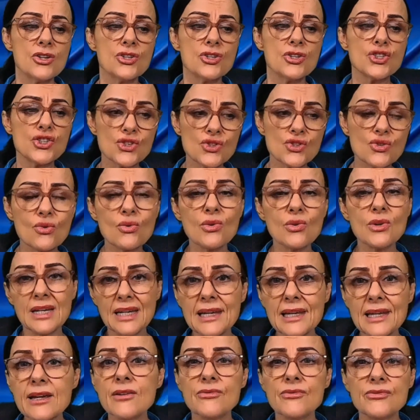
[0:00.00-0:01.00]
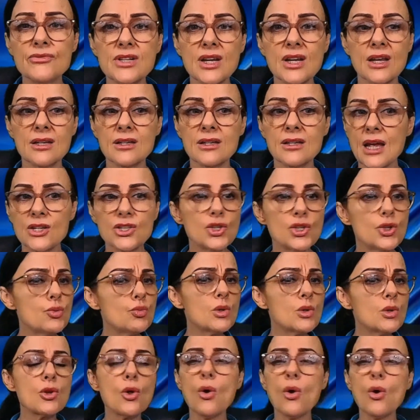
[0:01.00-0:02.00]
short-lived, and you
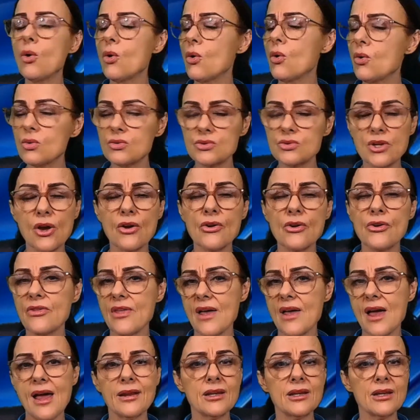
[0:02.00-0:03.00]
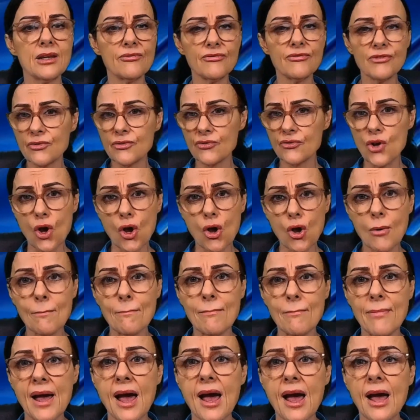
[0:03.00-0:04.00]
will all know that if you've
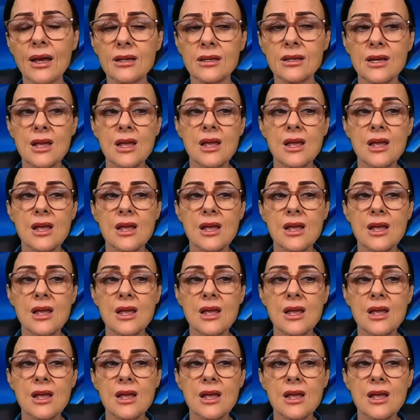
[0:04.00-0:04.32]
gone back,